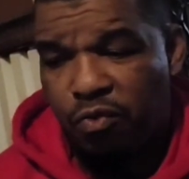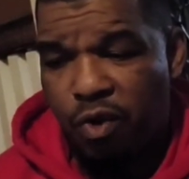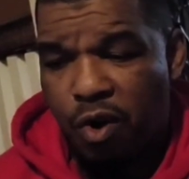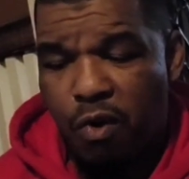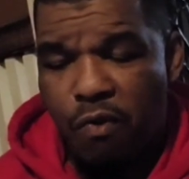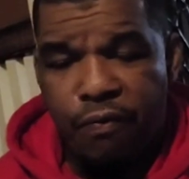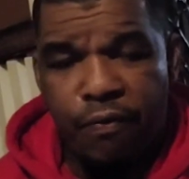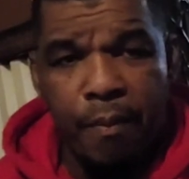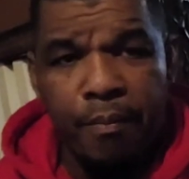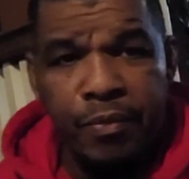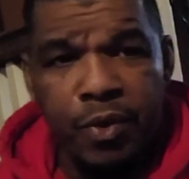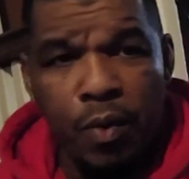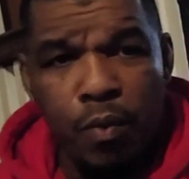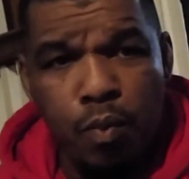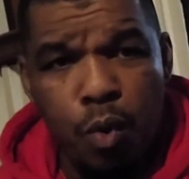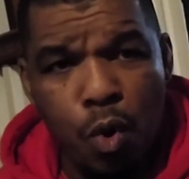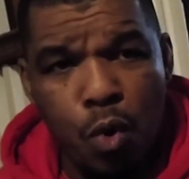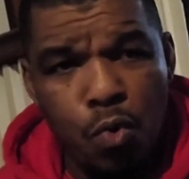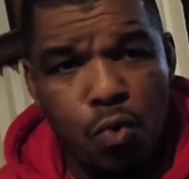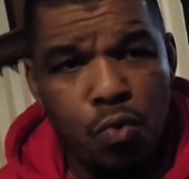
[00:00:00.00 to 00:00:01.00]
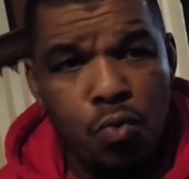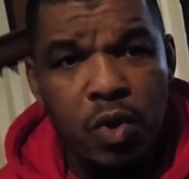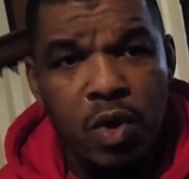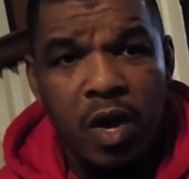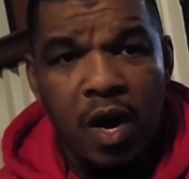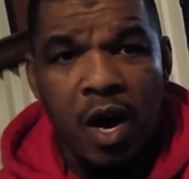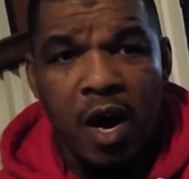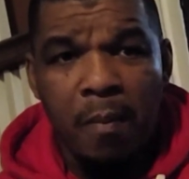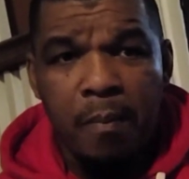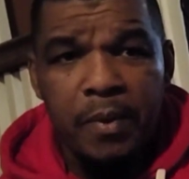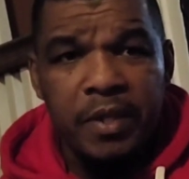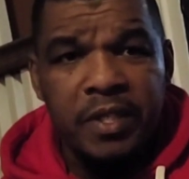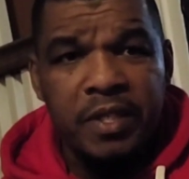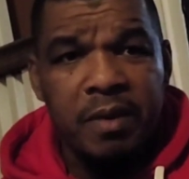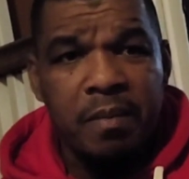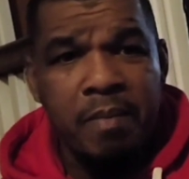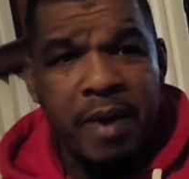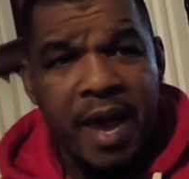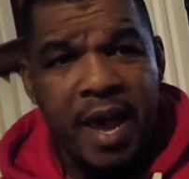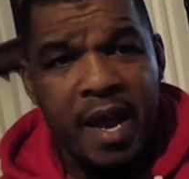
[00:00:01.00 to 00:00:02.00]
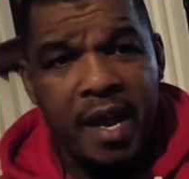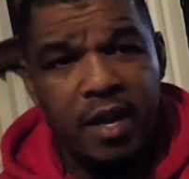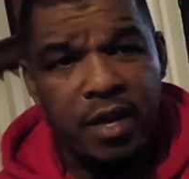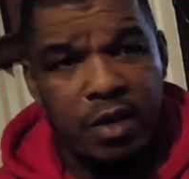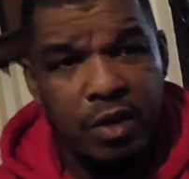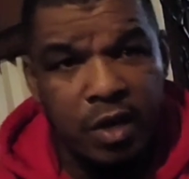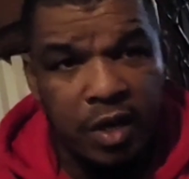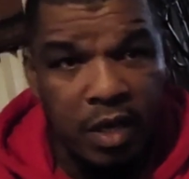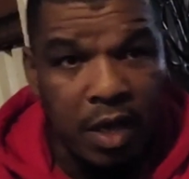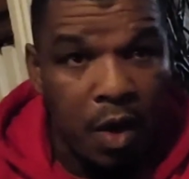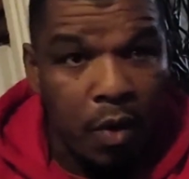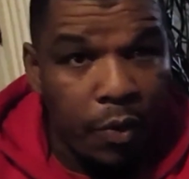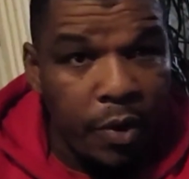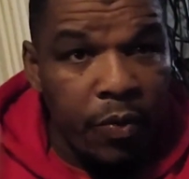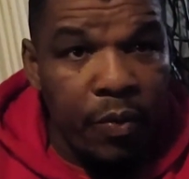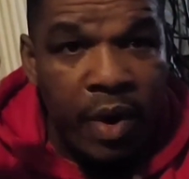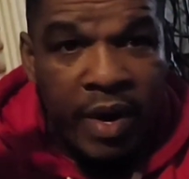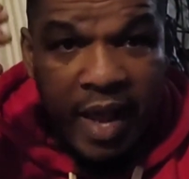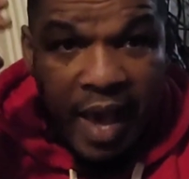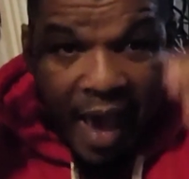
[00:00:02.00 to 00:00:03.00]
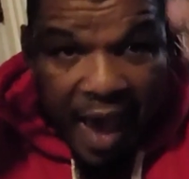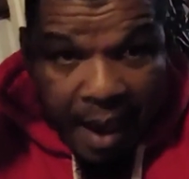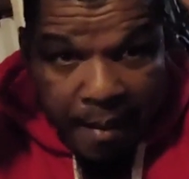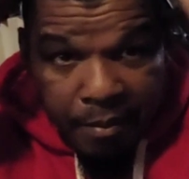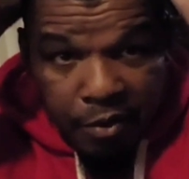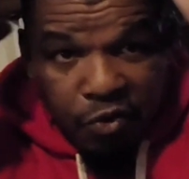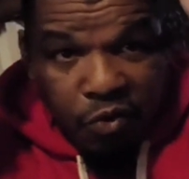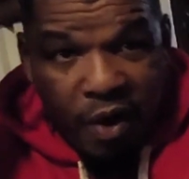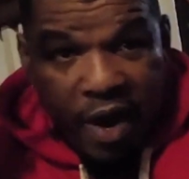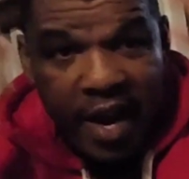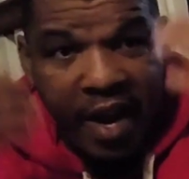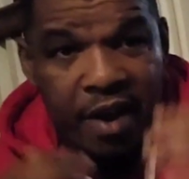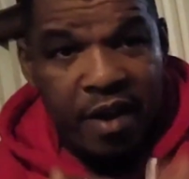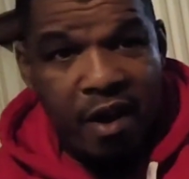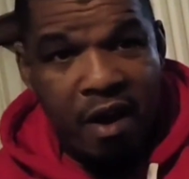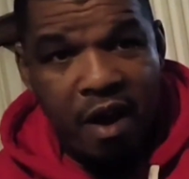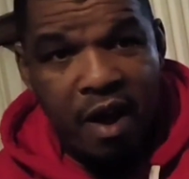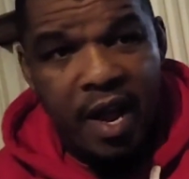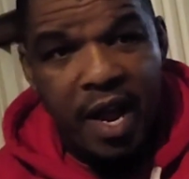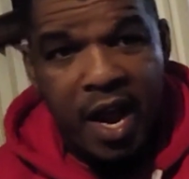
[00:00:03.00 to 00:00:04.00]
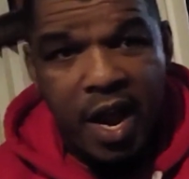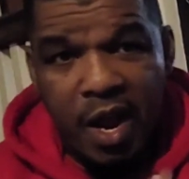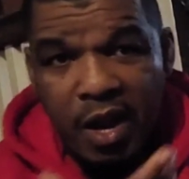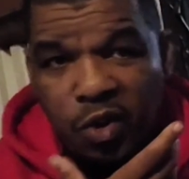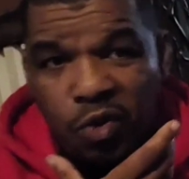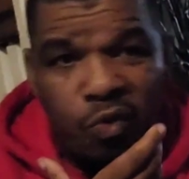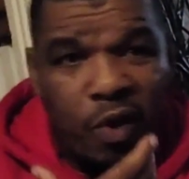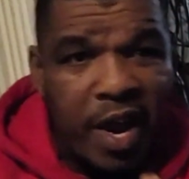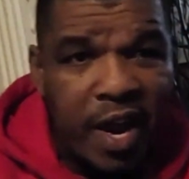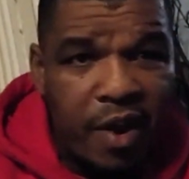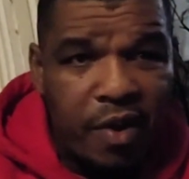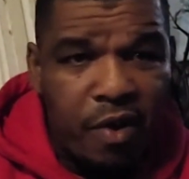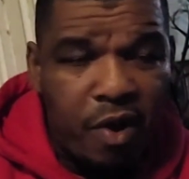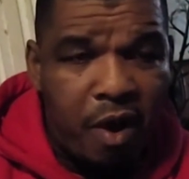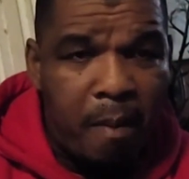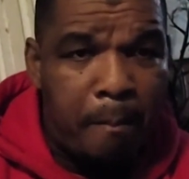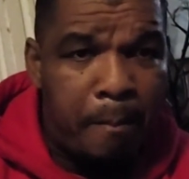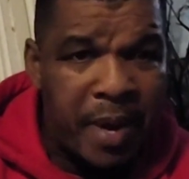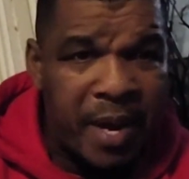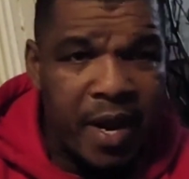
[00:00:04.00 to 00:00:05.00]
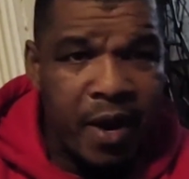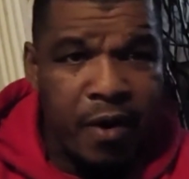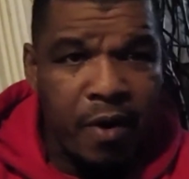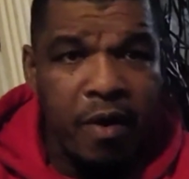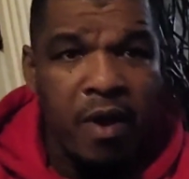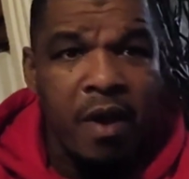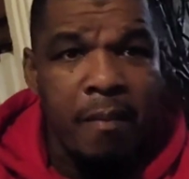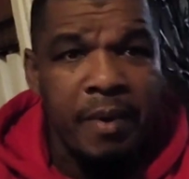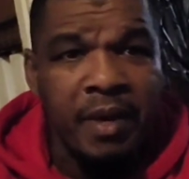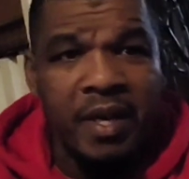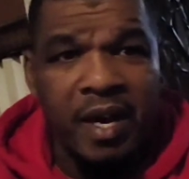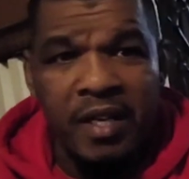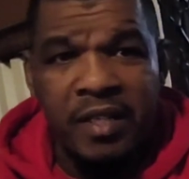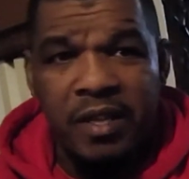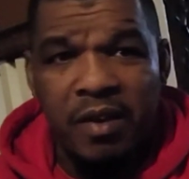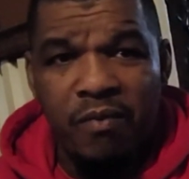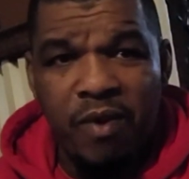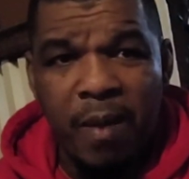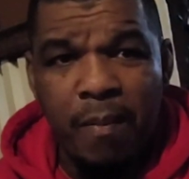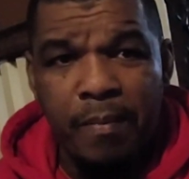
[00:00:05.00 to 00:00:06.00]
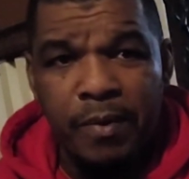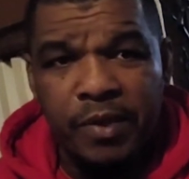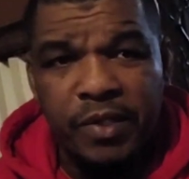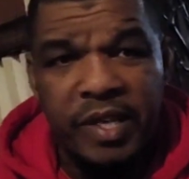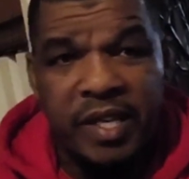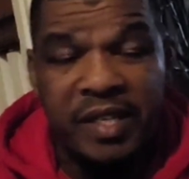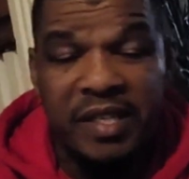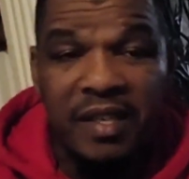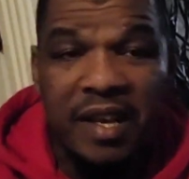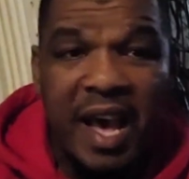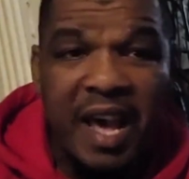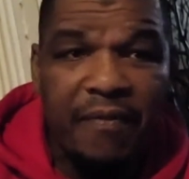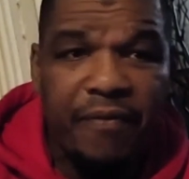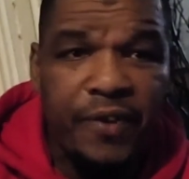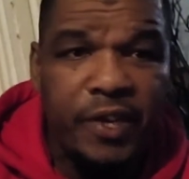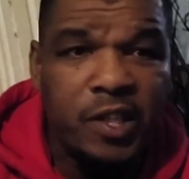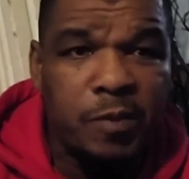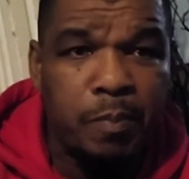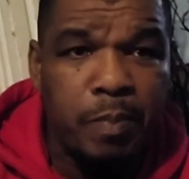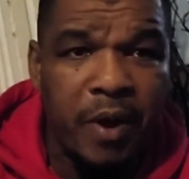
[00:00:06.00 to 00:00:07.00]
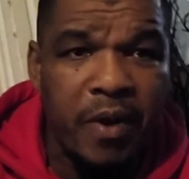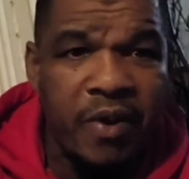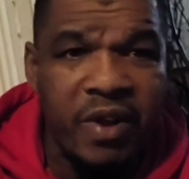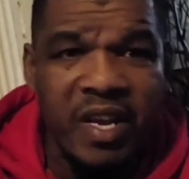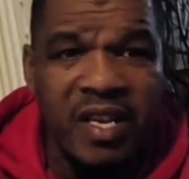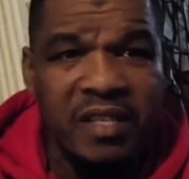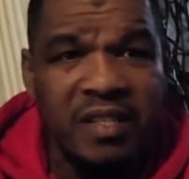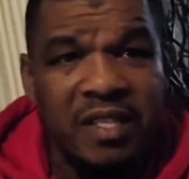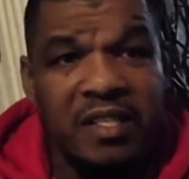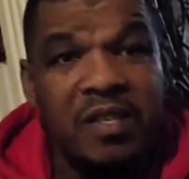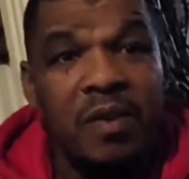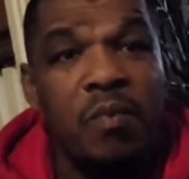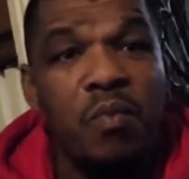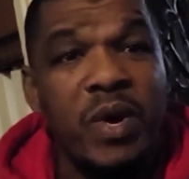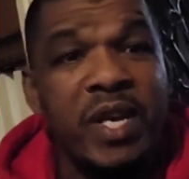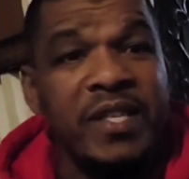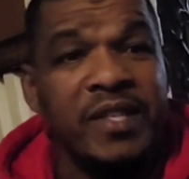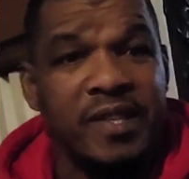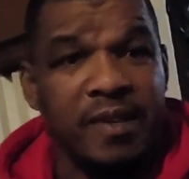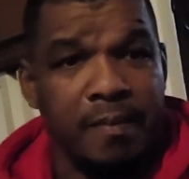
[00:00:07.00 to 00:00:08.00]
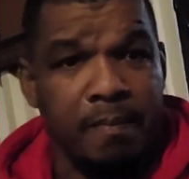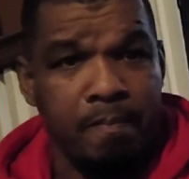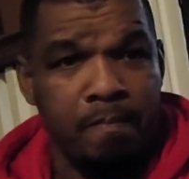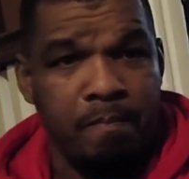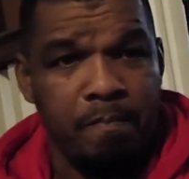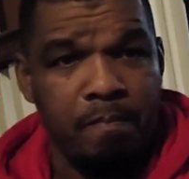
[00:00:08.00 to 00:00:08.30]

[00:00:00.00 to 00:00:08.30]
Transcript: grow from the womb up into manhood. We want to have gray in our hair and gray in our beard because it represents life experiences and wisdom.